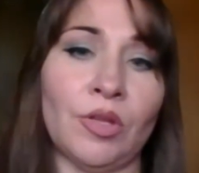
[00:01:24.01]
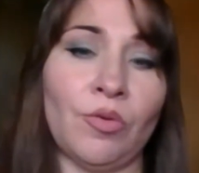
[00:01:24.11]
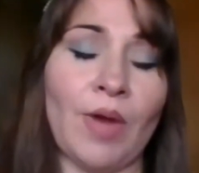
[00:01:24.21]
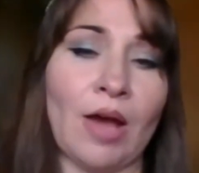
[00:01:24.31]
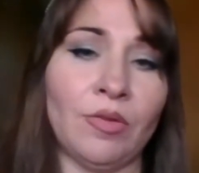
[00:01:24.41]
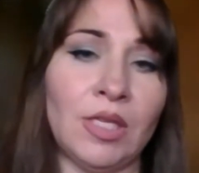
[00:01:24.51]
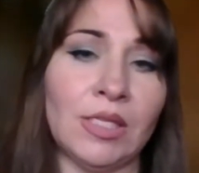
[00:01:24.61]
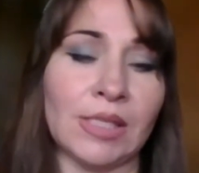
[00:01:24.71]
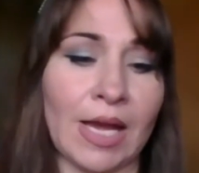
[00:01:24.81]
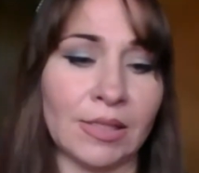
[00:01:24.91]
throughout
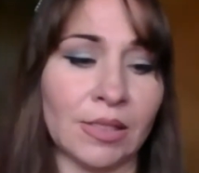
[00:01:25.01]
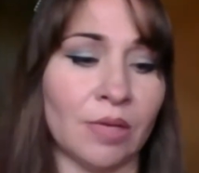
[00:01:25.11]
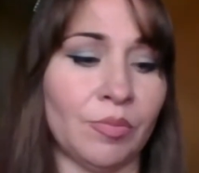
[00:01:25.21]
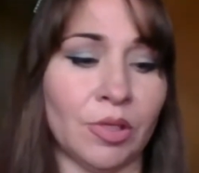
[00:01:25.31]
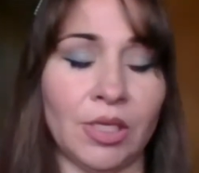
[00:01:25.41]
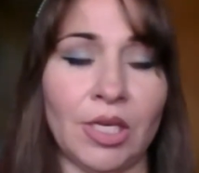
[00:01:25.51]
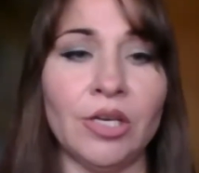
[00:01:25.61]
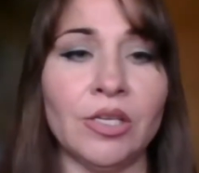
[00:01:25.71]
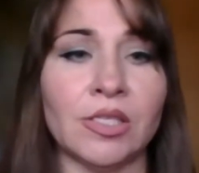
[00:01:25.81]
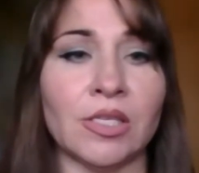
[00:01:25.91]
these last couple of
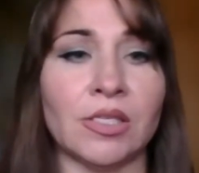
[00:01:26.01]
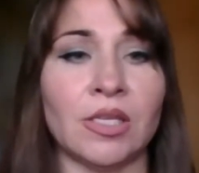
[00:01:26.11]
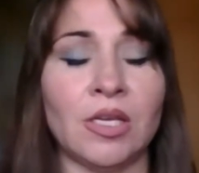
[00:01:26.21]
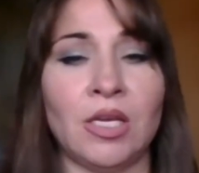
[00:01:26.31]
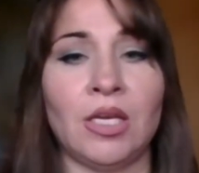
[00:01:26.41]
years is